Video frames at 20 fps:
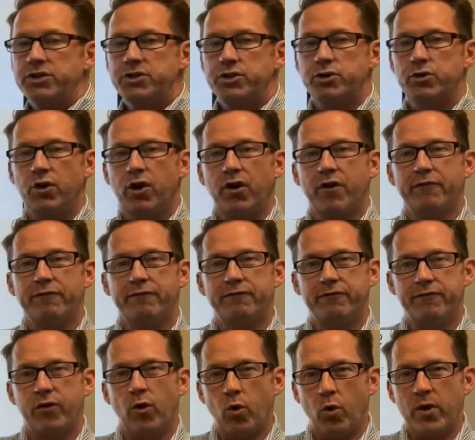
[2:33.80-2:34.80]
to
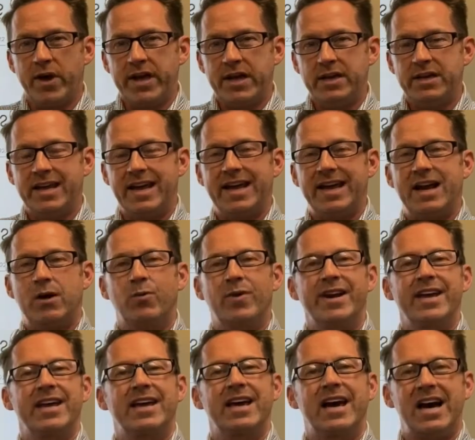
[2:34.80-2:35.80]
avoid and I want
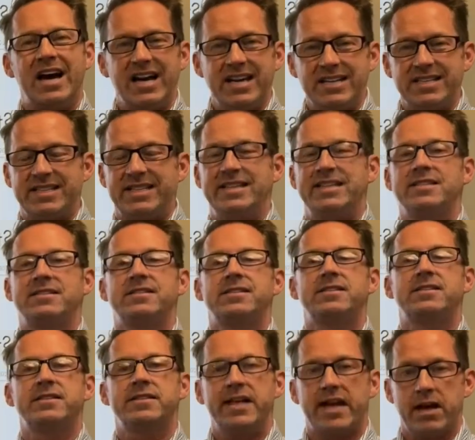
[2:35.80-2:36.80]
to cut and
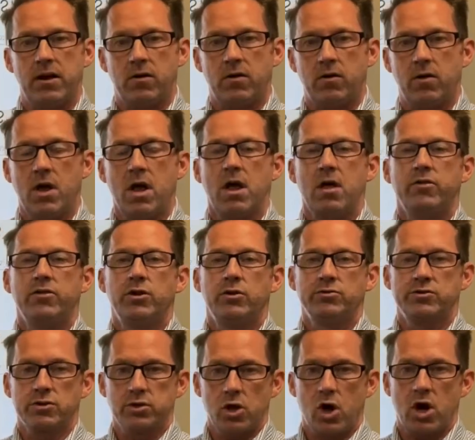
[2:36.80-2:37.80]
sell
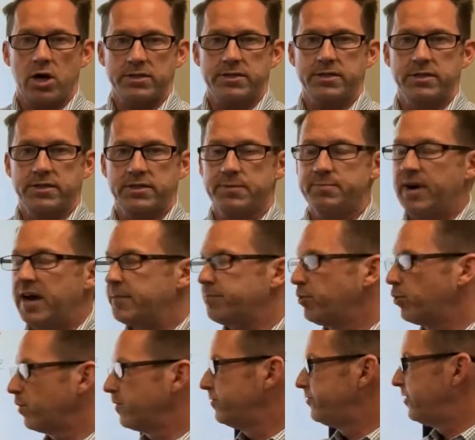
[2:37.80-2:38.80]
those losses in my
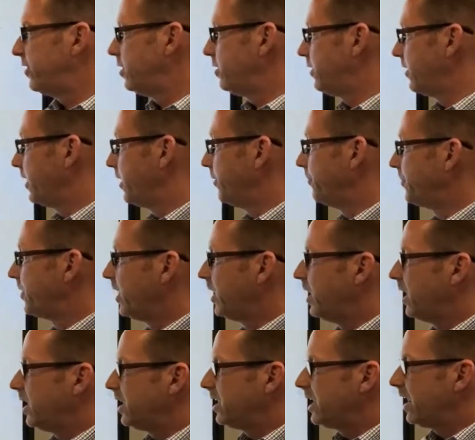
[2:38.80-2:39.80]
portfolio.
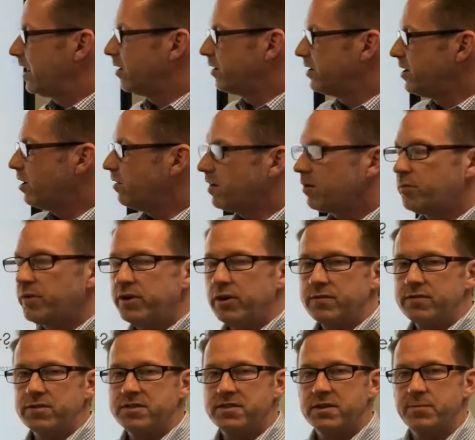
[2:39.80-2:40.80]
Now, I know I went
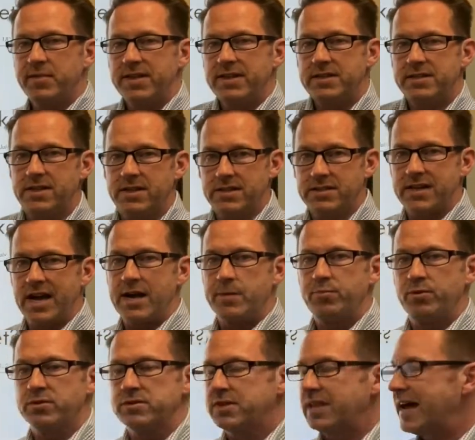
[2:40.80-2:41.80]
over some of these
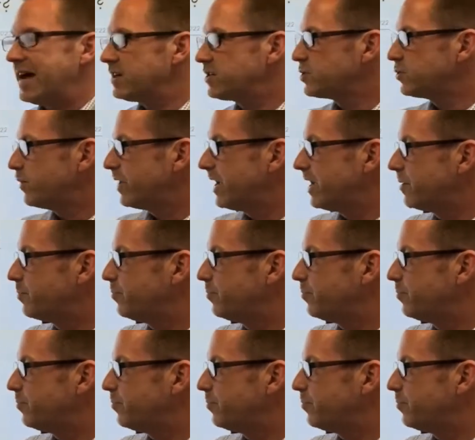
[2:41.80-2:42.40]
examples last week,